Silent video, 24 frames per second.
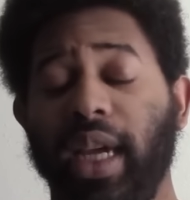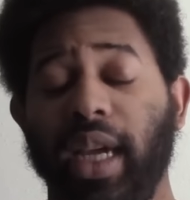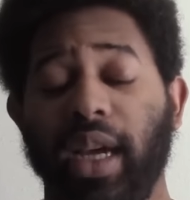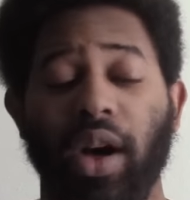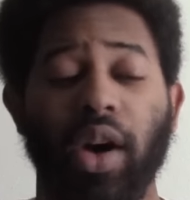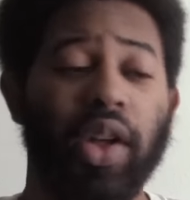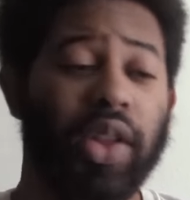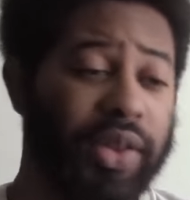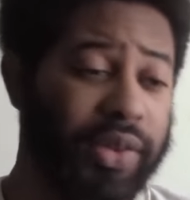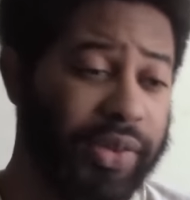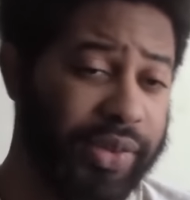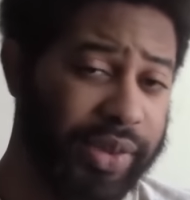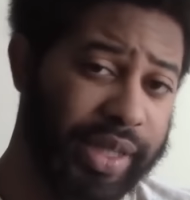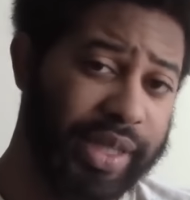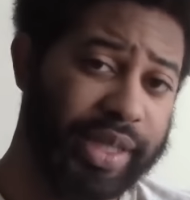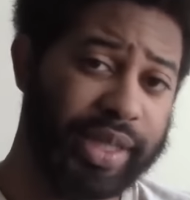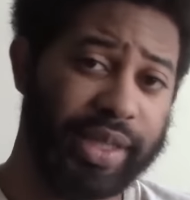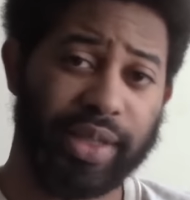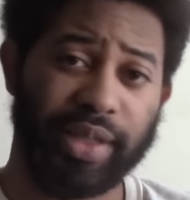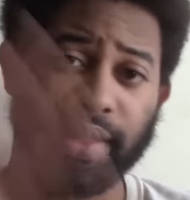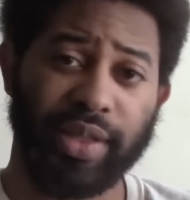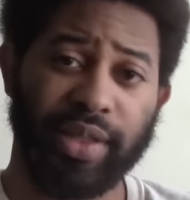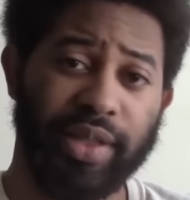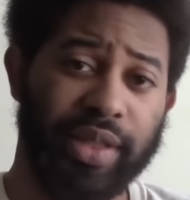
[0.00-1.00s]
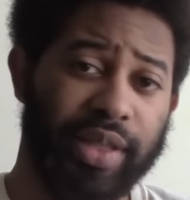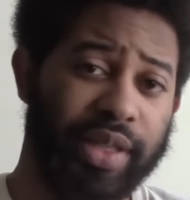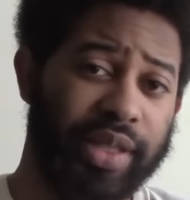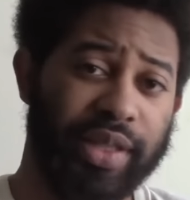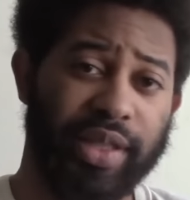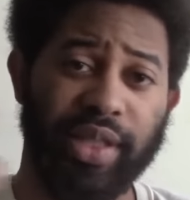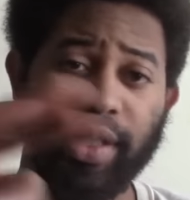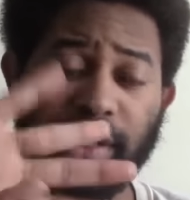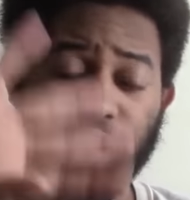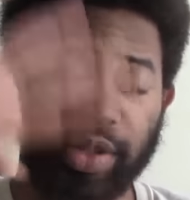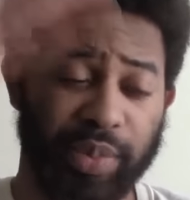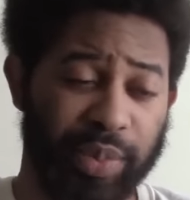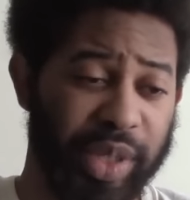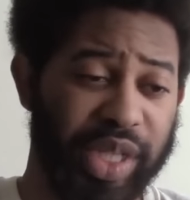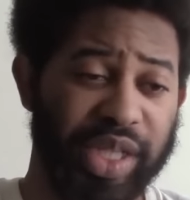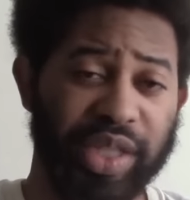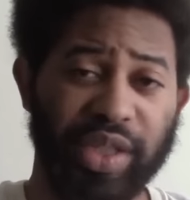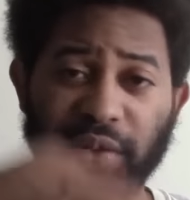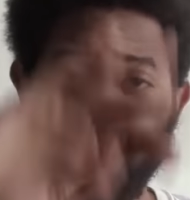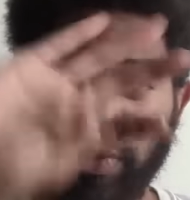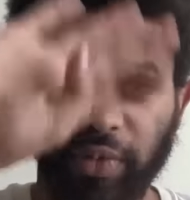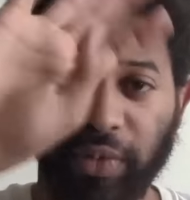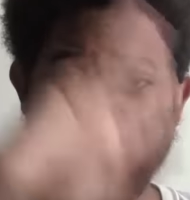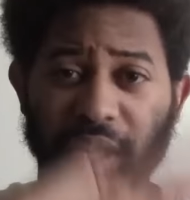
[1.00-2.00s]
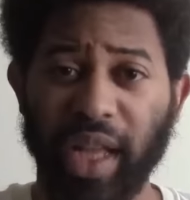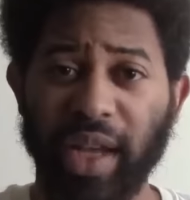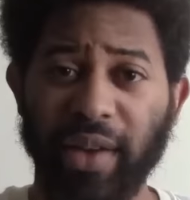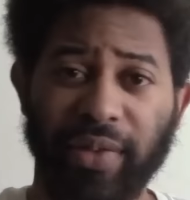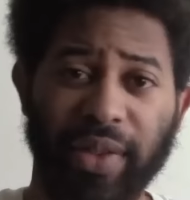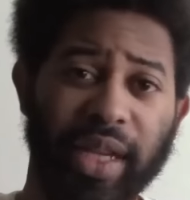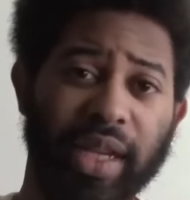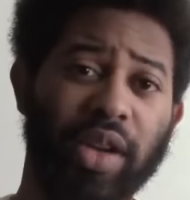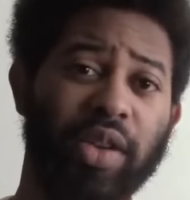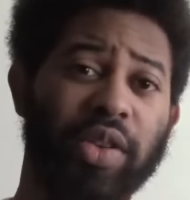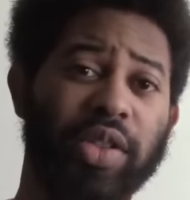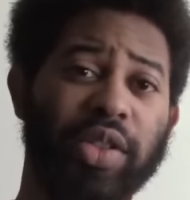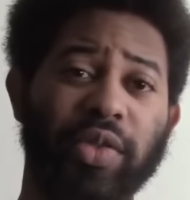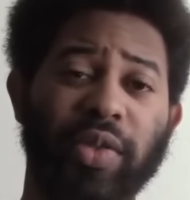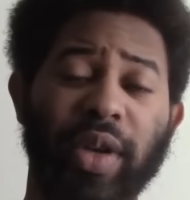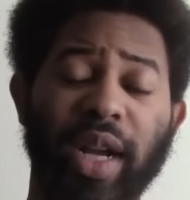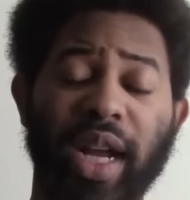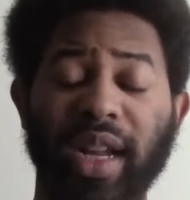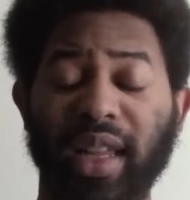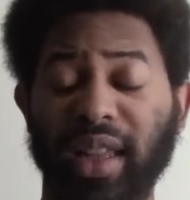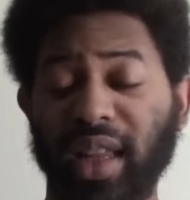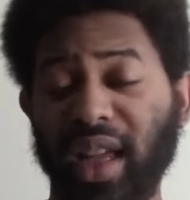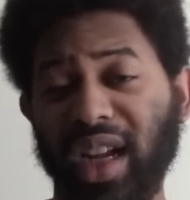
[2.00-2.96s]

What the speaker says: All of this, there's a bunch of fluff that goes around.